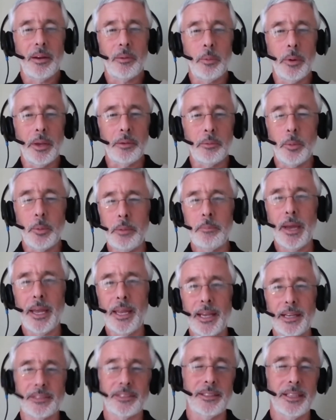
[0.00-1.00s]
we we
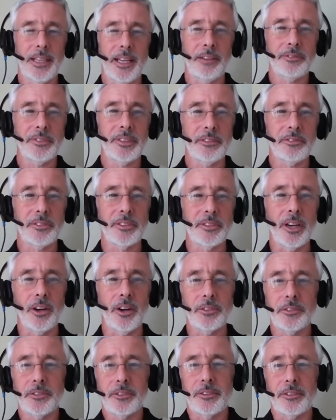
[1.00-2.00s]
may ahead, actually have different
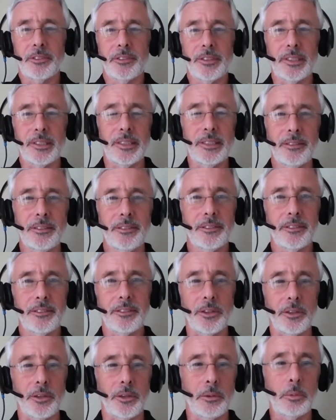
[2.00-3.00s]
answers to this,
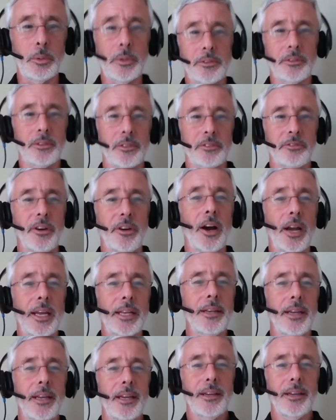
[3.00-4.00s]
so, okay. which is
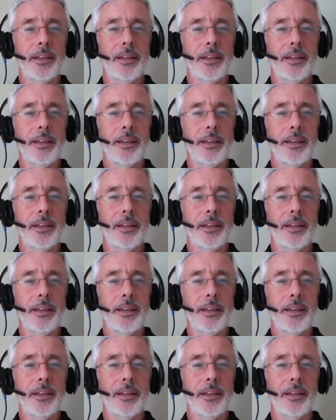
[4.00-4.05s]
fine.